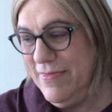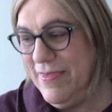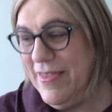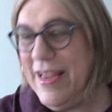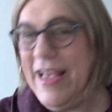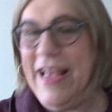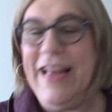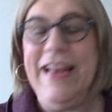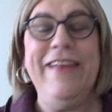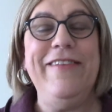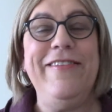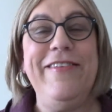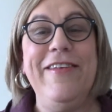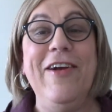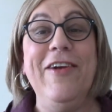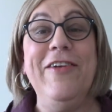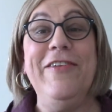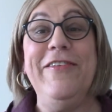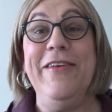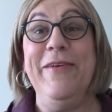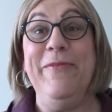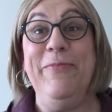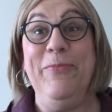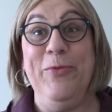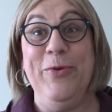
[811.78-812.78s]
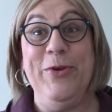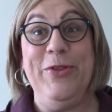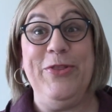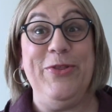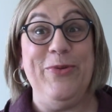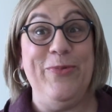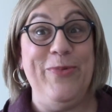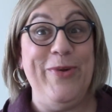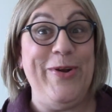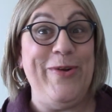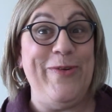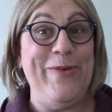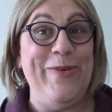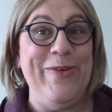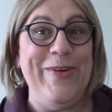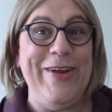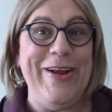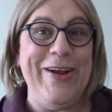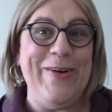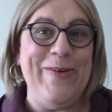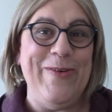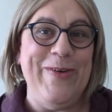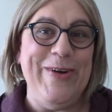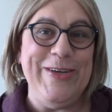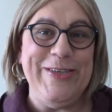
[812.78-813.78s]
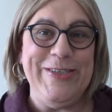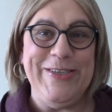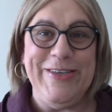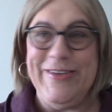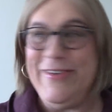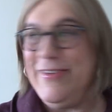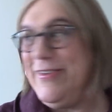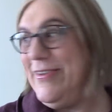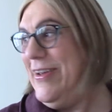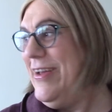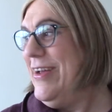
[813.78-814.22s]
And he starts up with the recruiting questions.